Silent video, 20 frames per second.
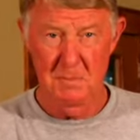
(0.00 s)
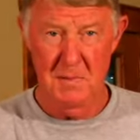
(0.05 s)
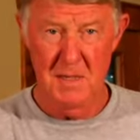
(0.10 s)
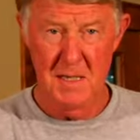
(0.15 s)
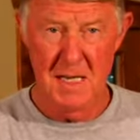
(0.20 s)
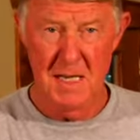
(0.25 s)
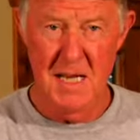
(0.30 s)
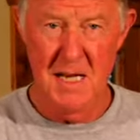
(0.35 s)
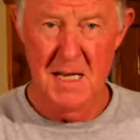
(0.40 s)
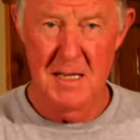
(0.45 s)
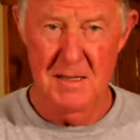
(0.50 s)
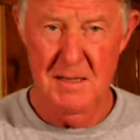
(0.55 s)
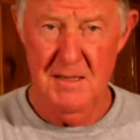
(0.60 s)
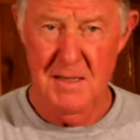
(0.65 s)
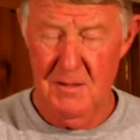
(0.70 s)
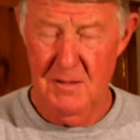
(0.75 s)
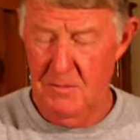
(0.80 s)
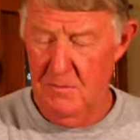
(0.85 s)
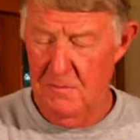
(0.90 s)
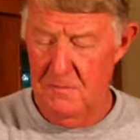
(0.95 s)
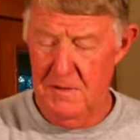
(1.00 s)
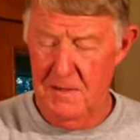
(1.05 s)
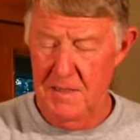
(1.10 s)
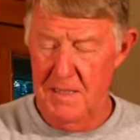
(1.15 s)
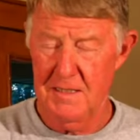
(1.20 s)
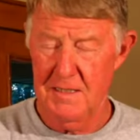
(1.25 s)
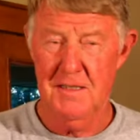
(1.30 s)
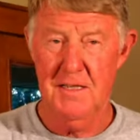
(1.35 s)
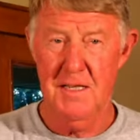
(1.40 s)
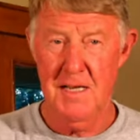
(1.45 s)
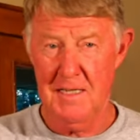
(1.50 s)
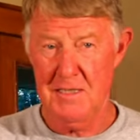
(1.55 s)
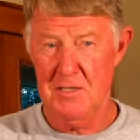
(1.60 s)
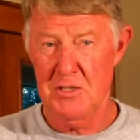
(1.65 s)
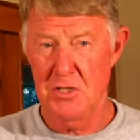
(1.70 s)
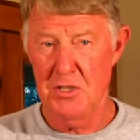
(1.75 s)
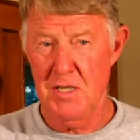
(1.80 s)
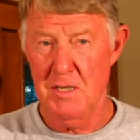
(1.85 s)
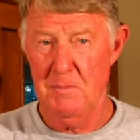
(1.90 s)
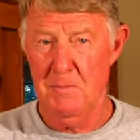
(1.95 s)
and eat it and then go for the next
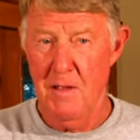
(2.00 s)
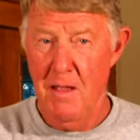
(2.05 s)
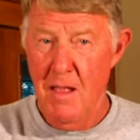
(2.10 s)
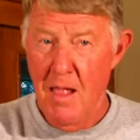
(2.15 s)
chip.